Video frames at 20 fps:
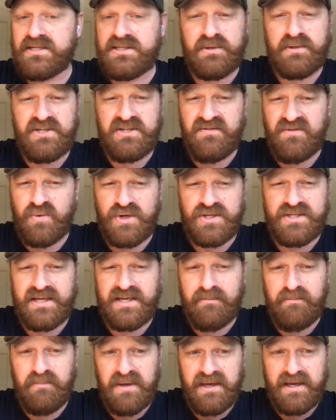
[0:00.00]
especially if you wanted to
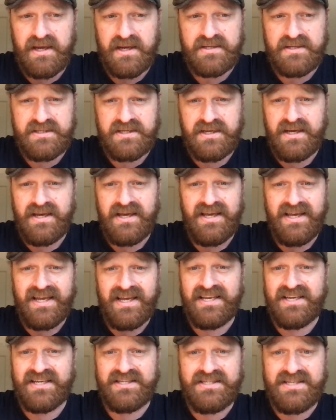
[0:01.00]
get picked
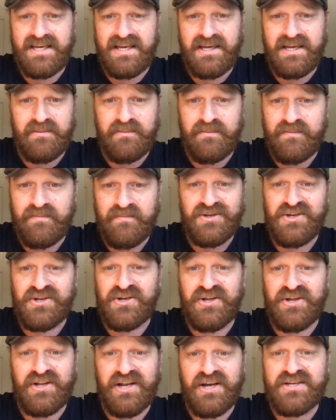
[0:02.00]
in a team. The
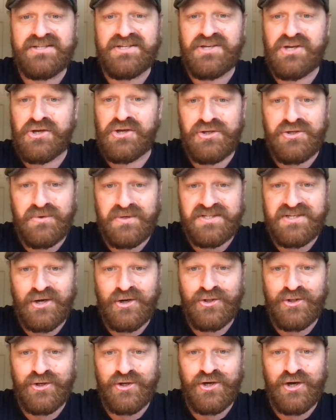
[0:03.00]
last thing you're going to do is
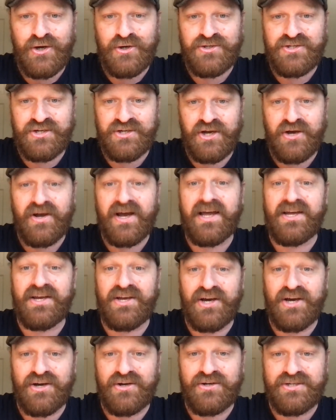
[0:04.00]
go to the coach and go, hey,
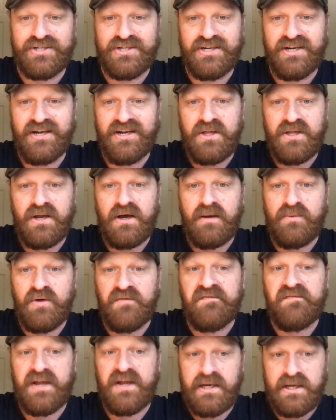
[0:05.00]
coach, I'm
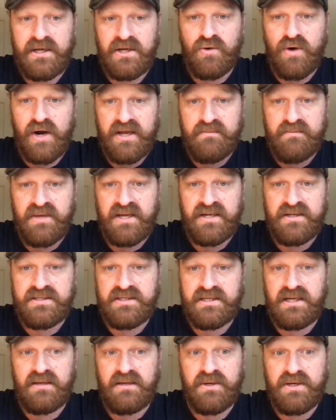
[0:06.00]
not feeling great
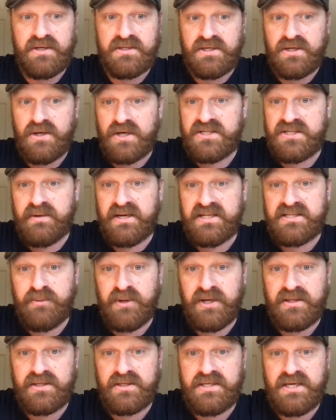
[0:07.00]
mentally, because the guy's about to
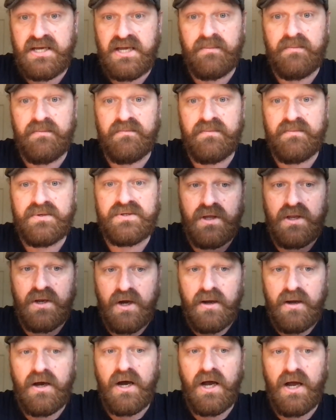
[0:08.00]
pick the team.
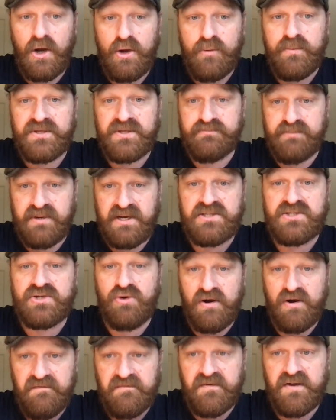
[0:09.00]
I hope it's
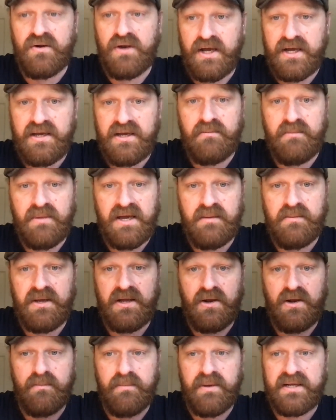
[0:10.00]
better. I feel like it may be
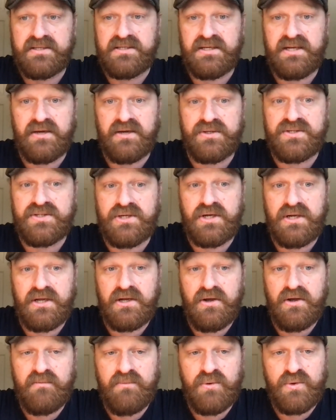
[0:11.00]
a lot better now. There's certainly
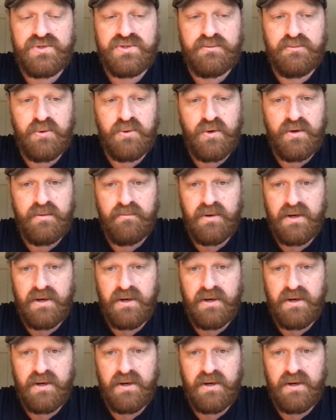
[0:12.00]
a lot more support in